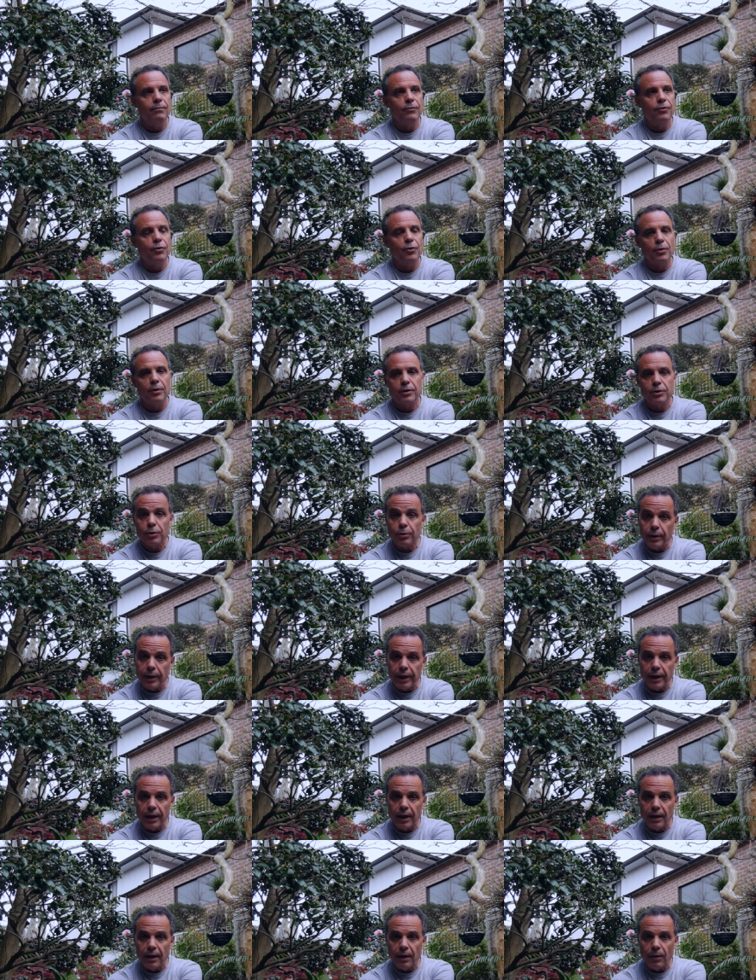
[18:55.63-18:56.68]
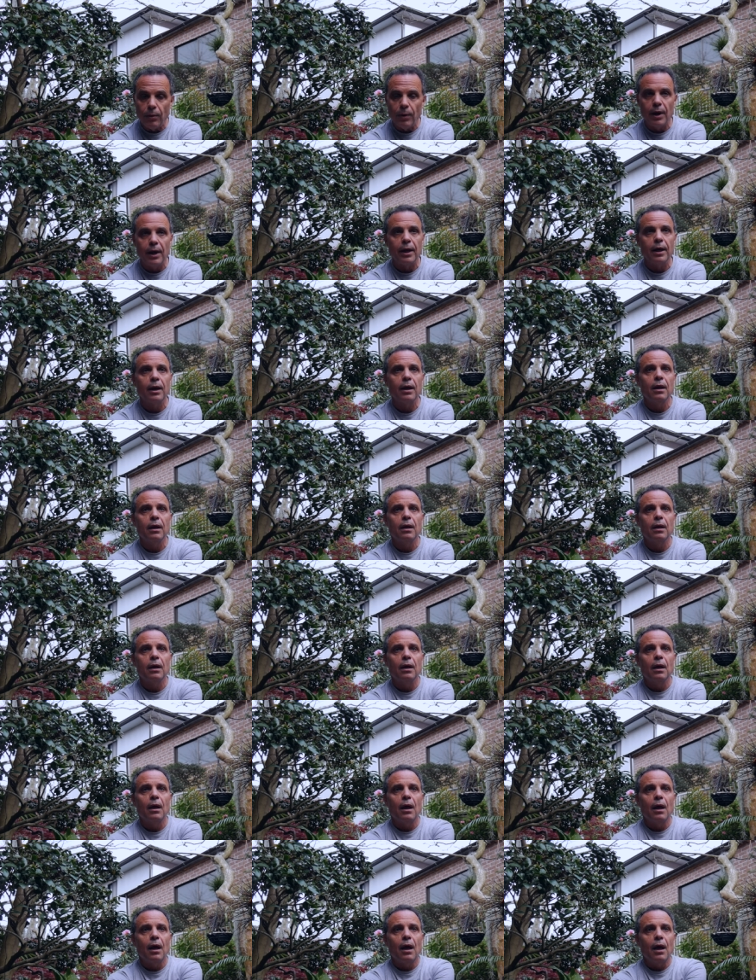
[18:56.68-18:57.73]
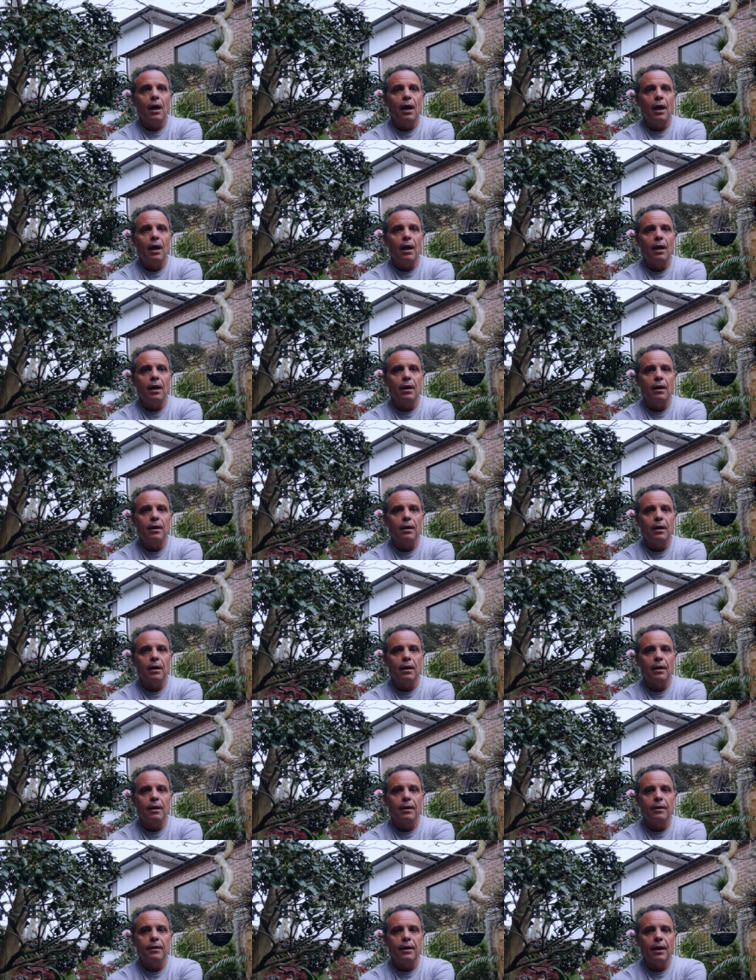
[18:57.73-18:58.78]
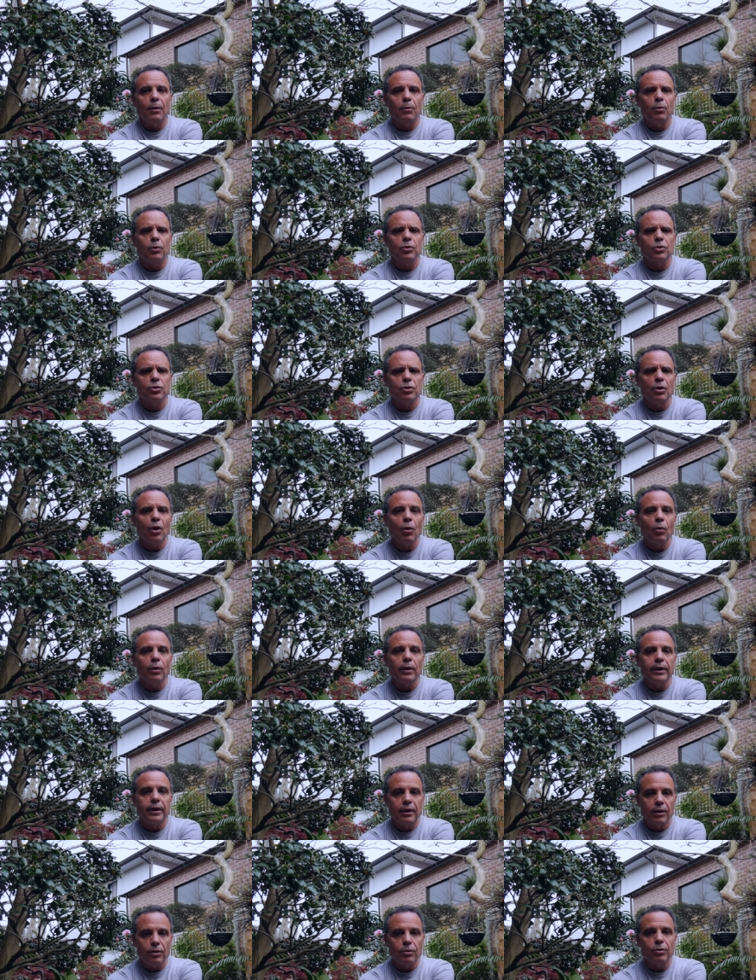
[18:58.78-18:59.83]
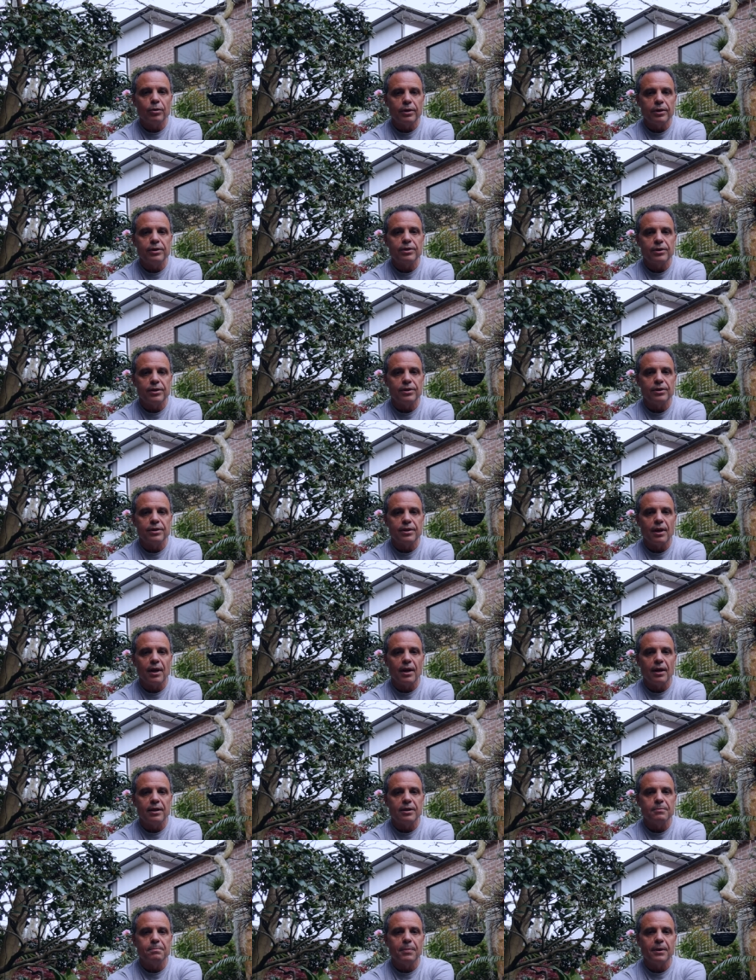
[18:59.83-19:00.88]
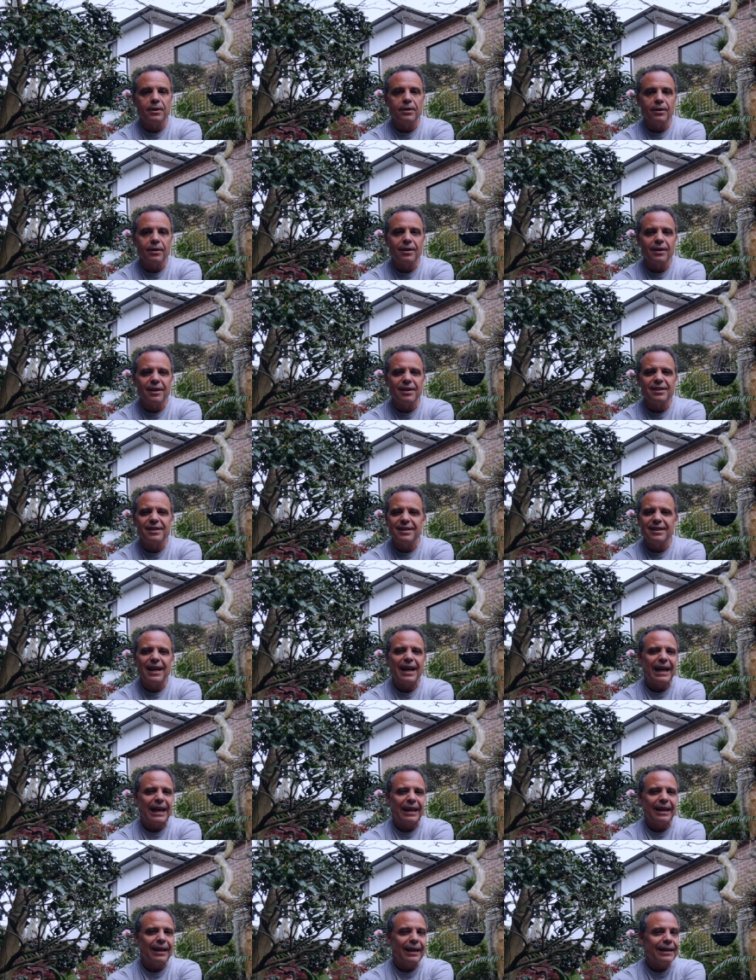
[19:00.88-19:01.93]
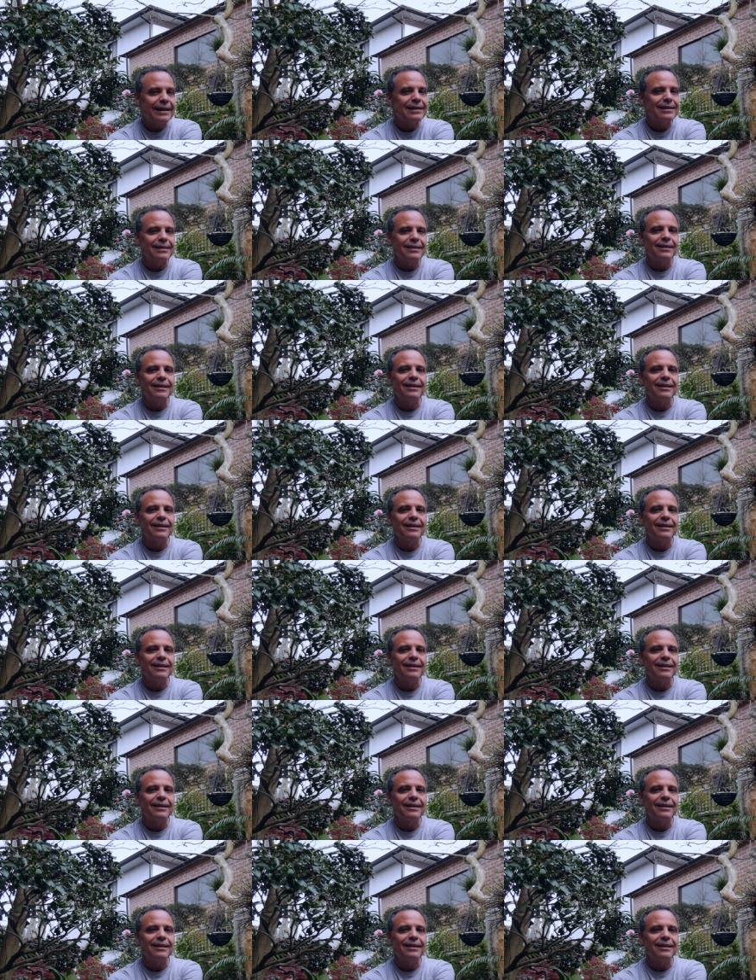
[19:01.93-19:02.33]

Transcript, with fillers: for a tree anyway, and they will slowly increase in size, but they're going to stay a nice